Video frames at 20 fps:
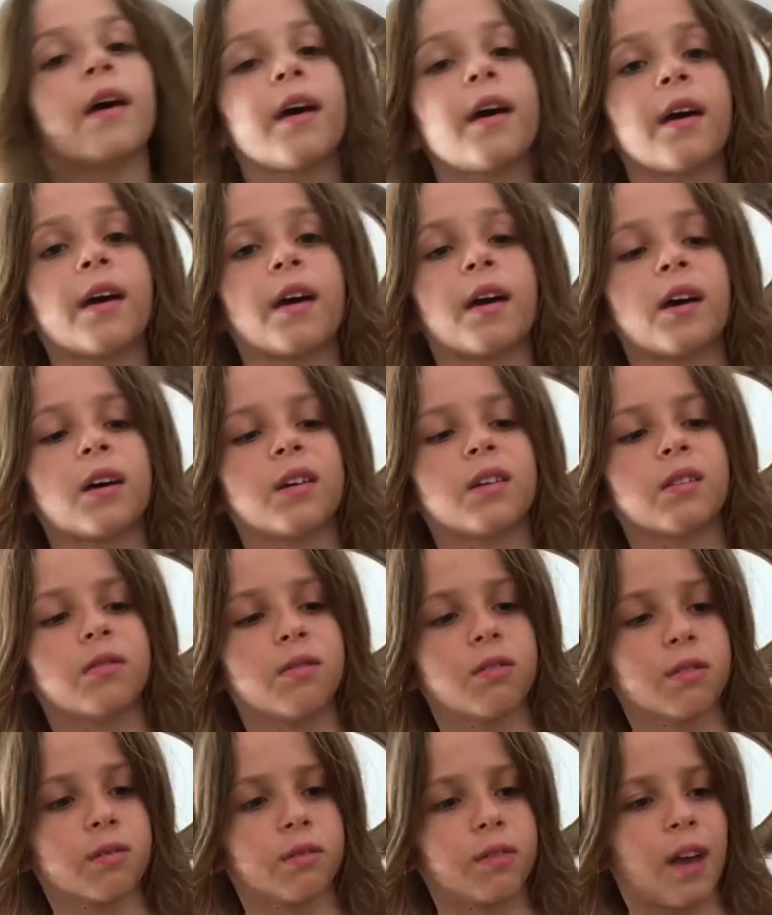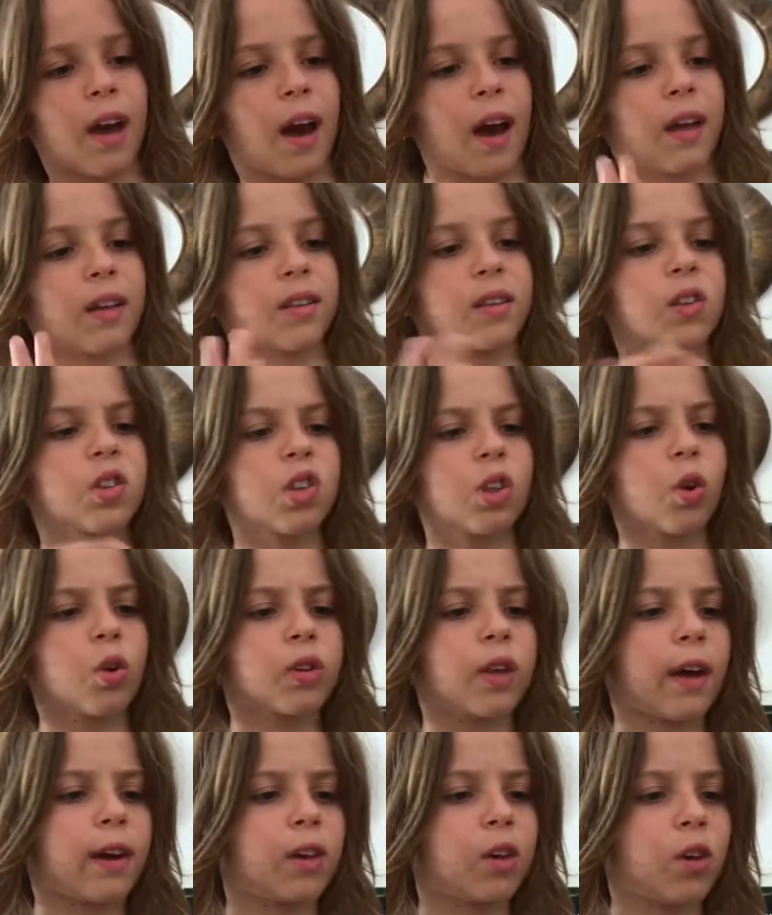And, yeah, it doesn't
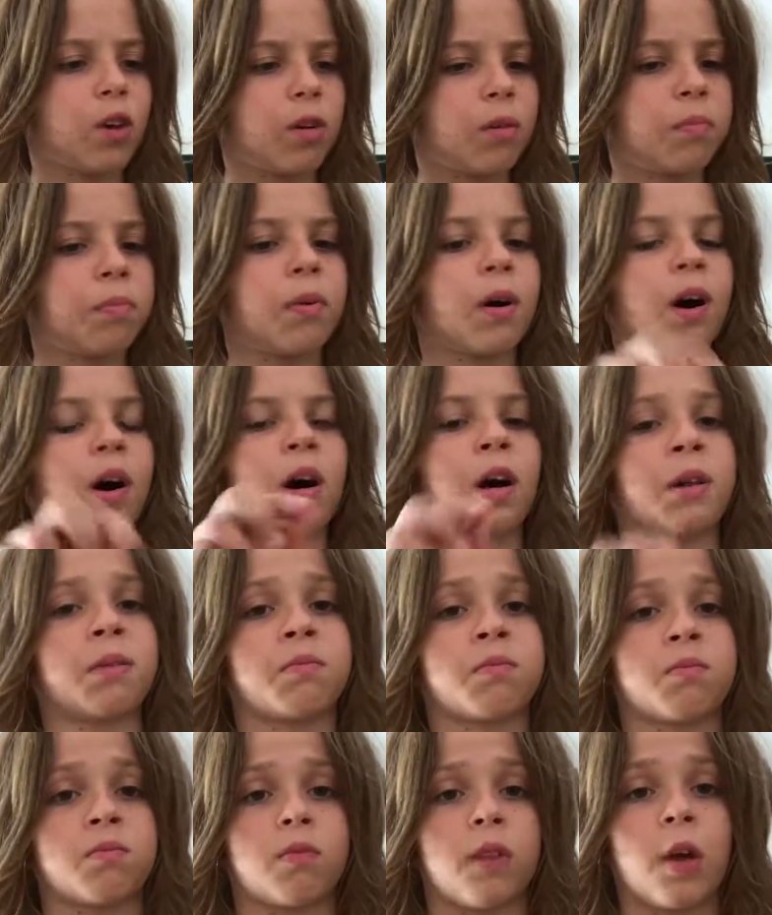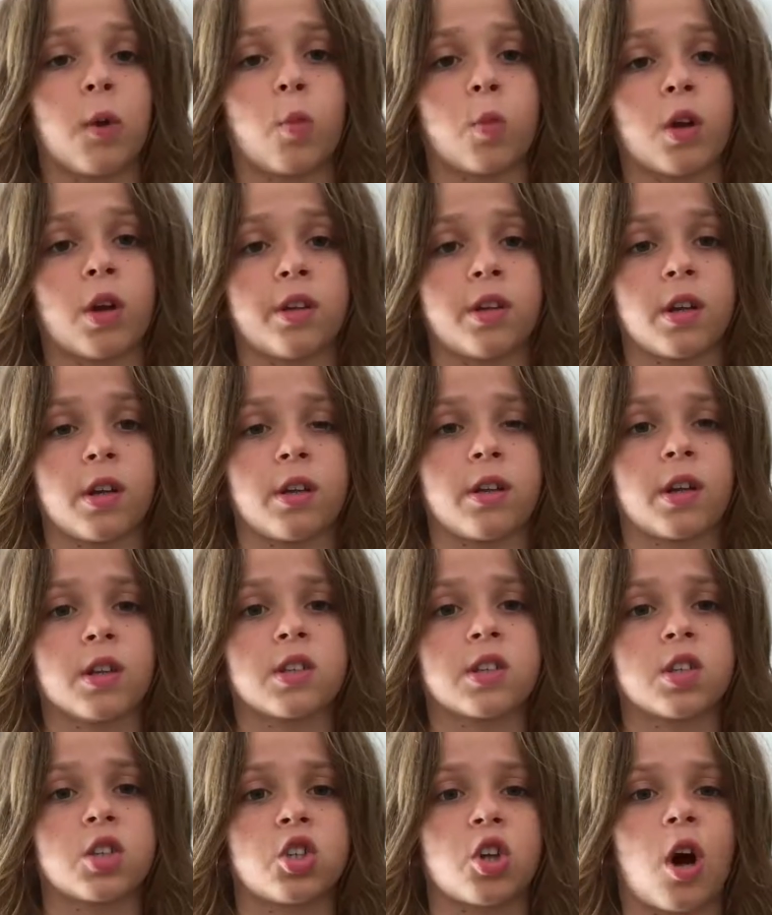look that good, but it, it, it
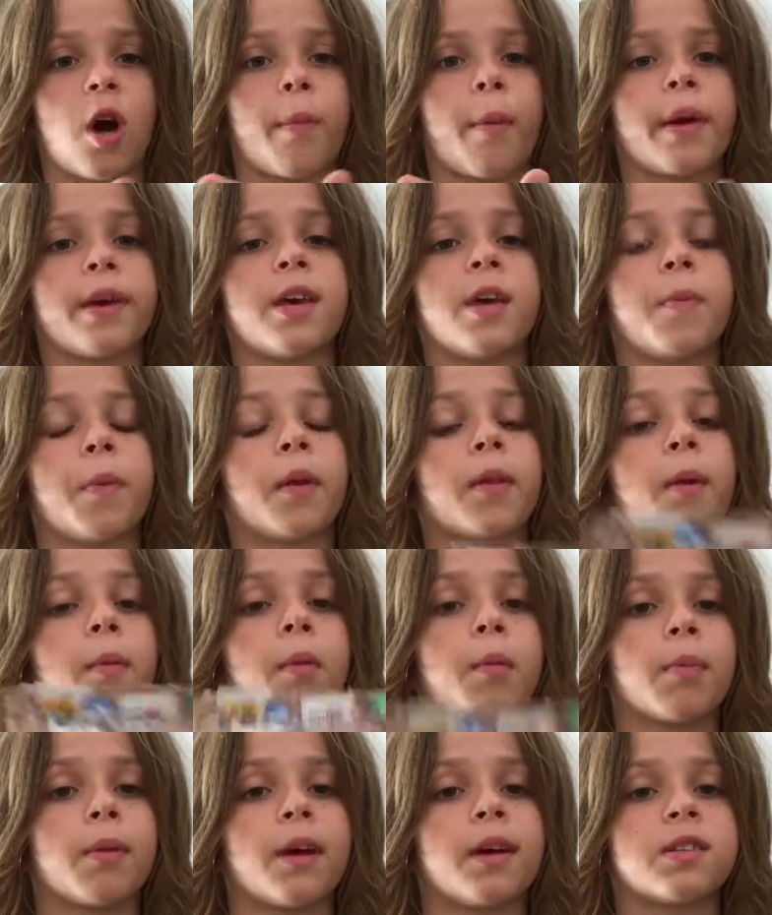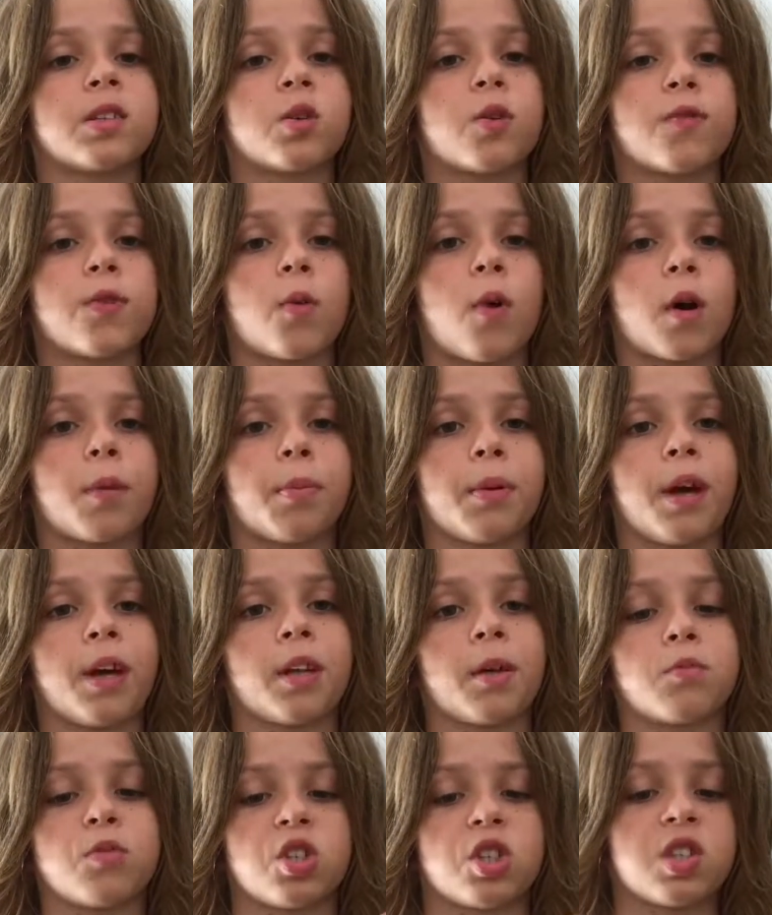does the job by keeping them in place. So if you want to play
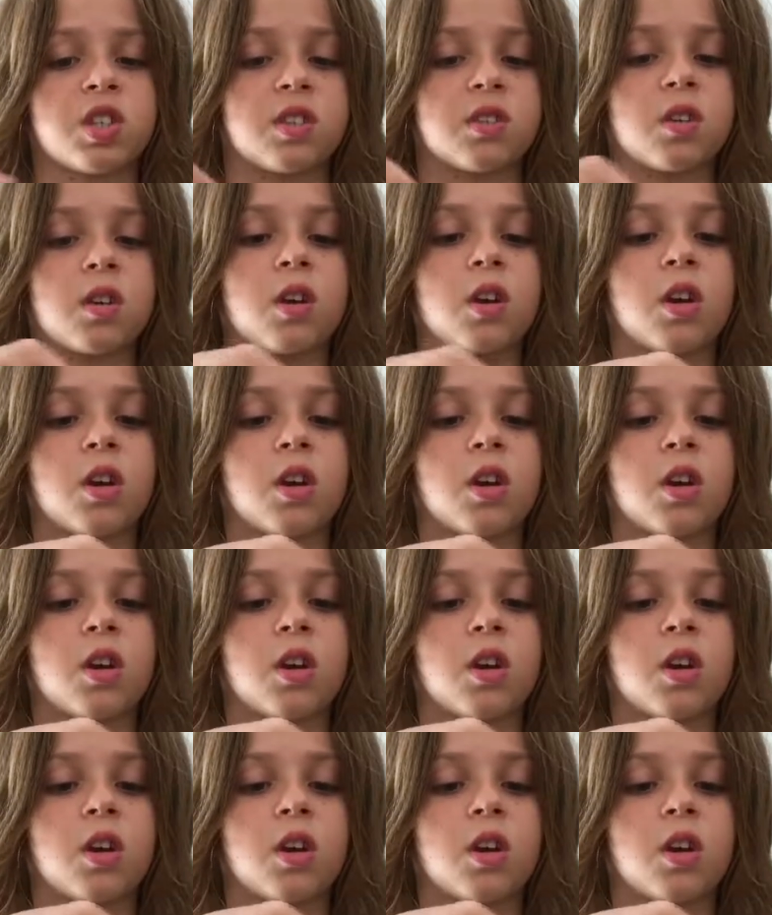them, just